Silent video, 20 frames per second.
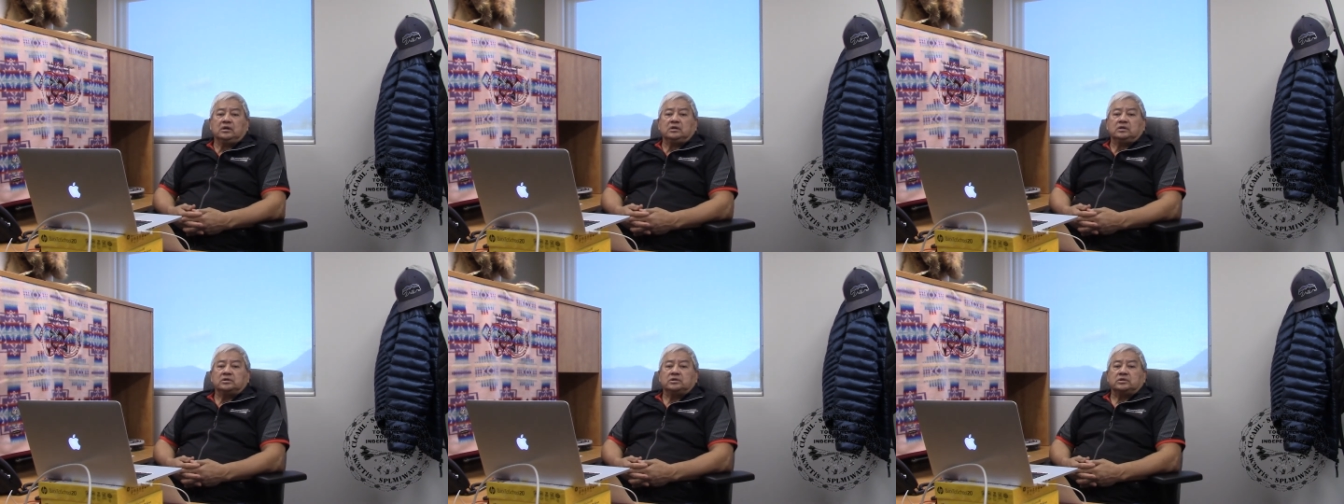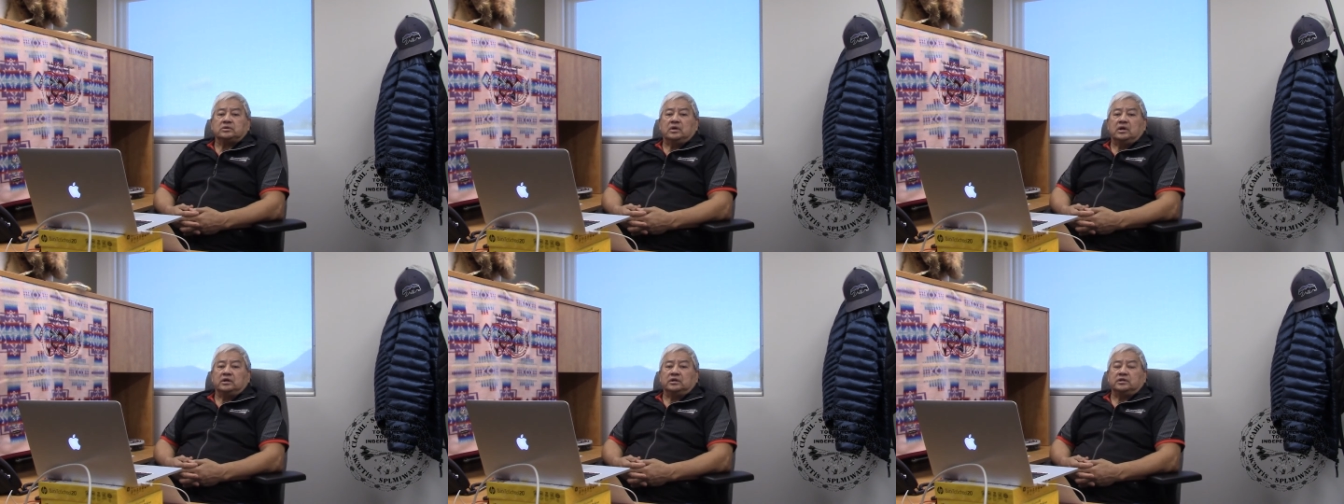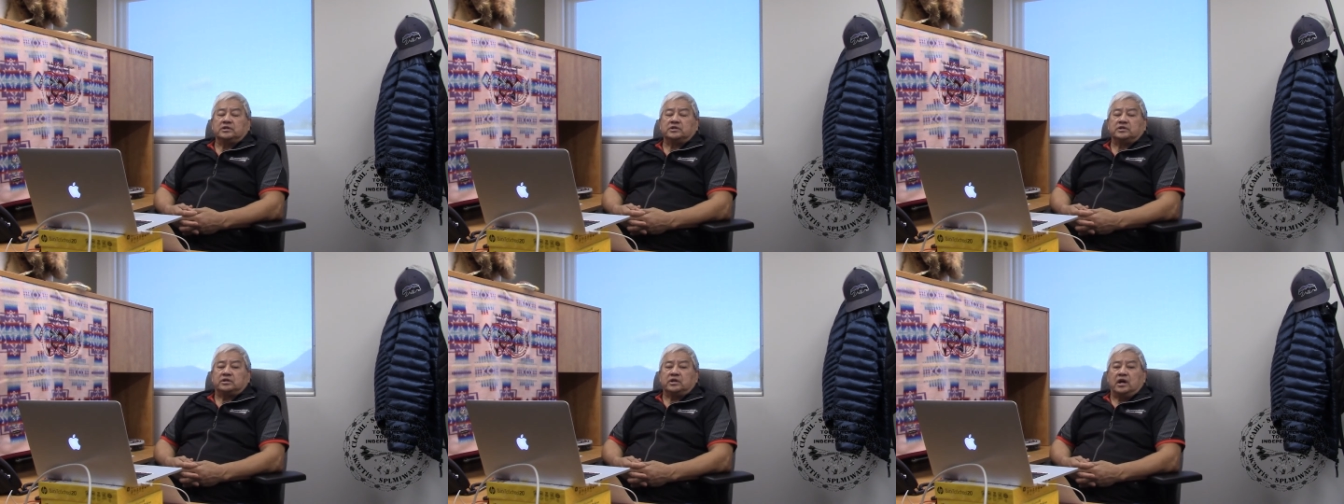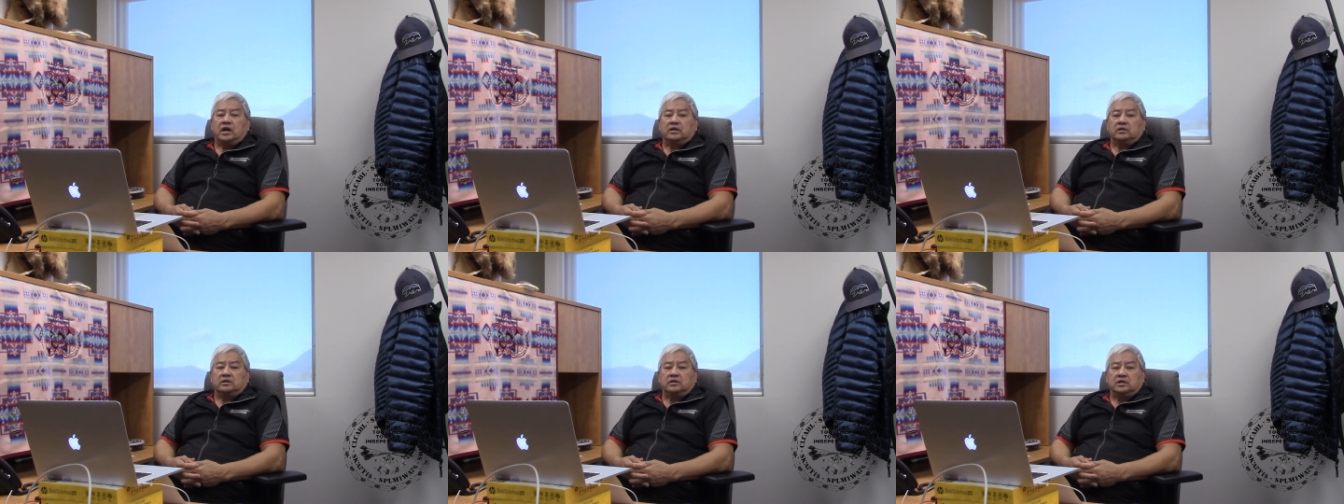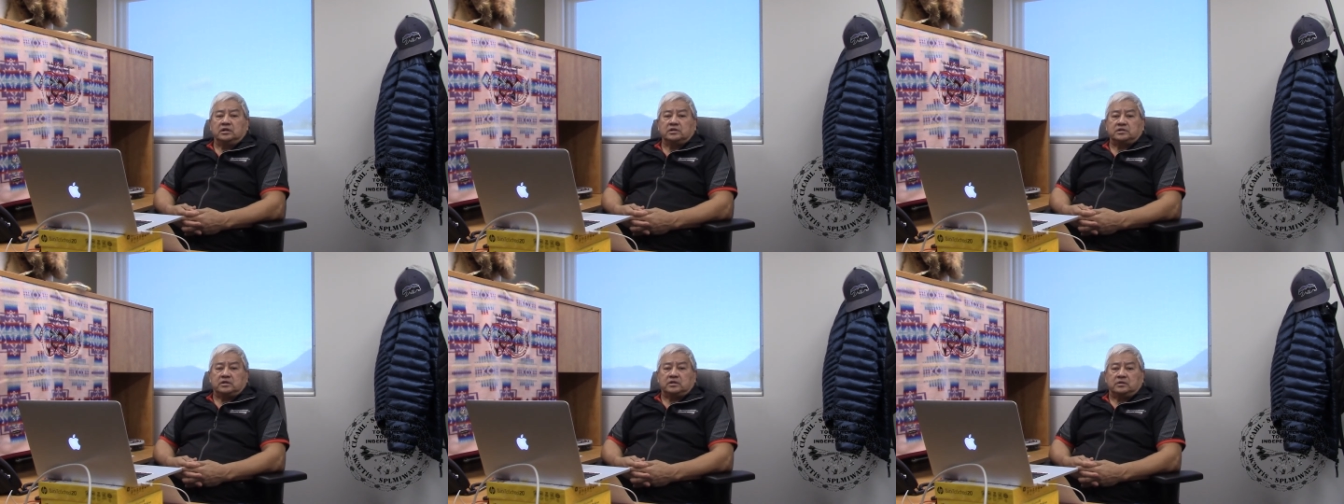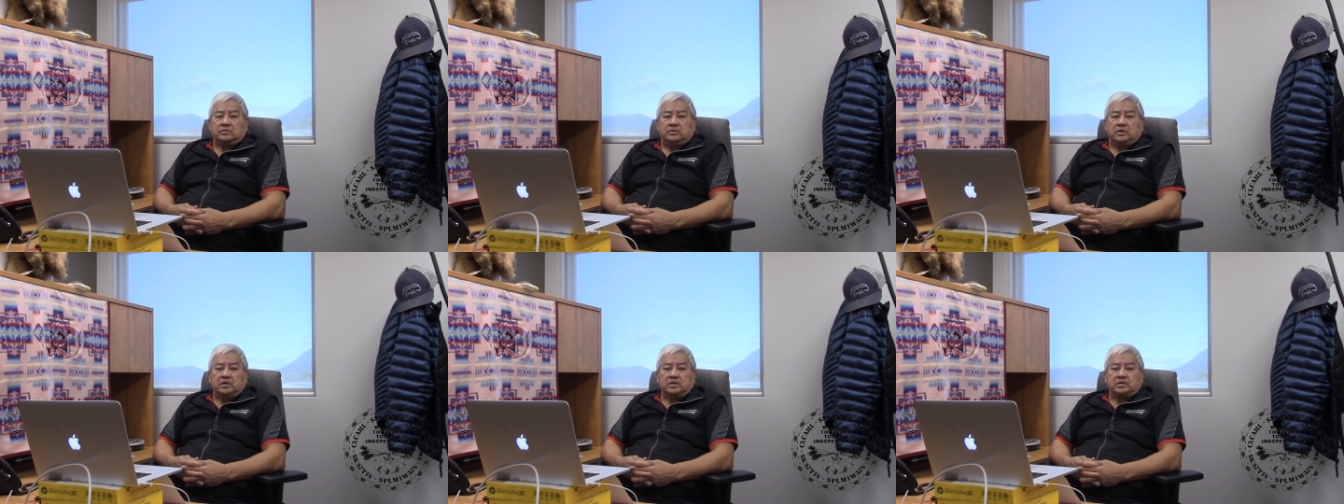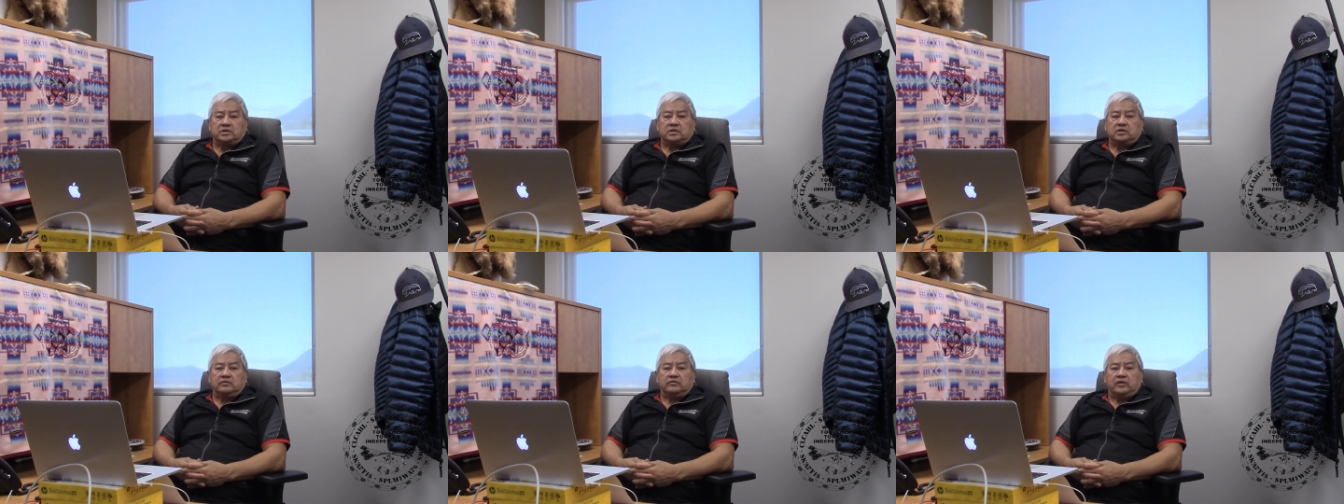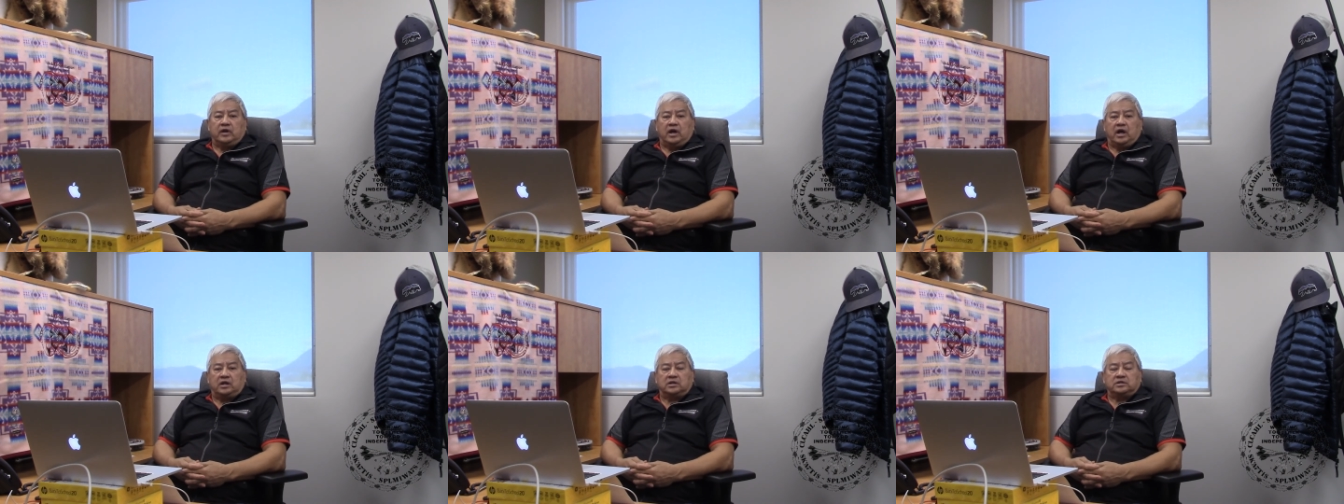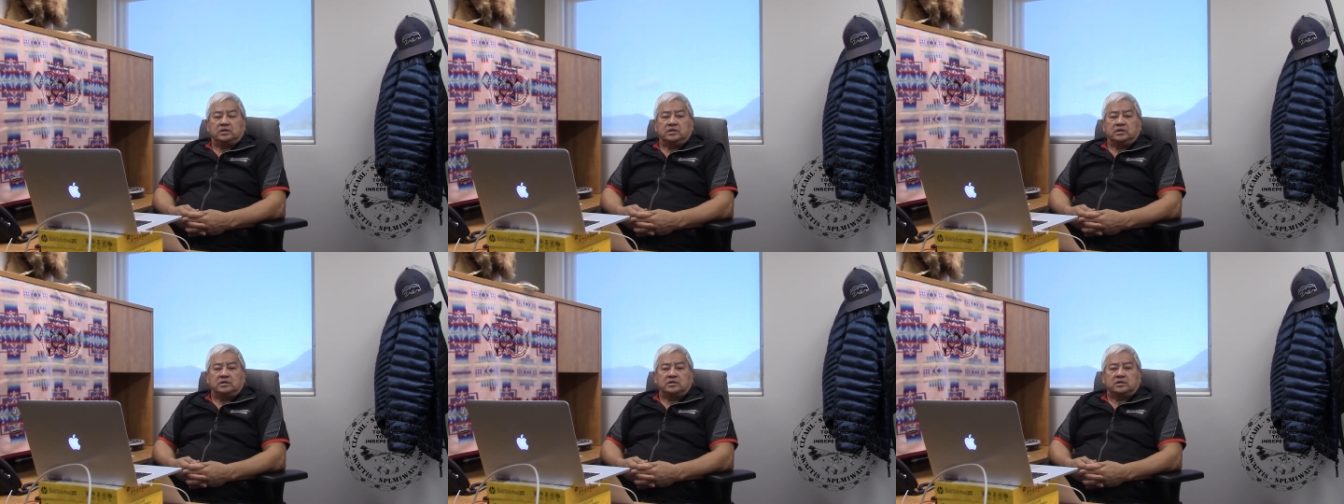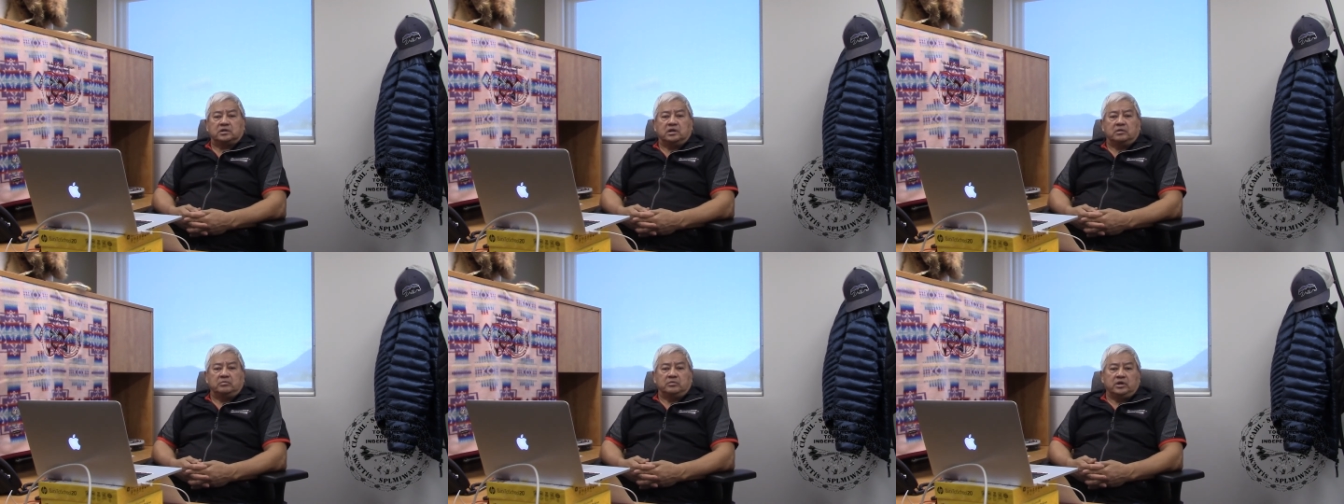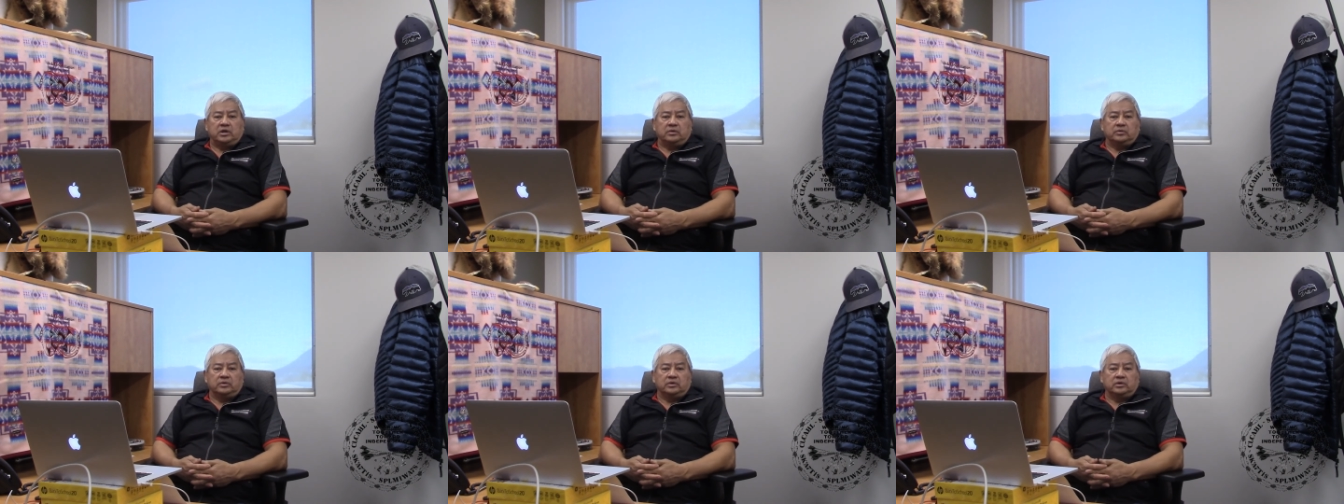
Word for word: So understand this, that once the vaccines come in,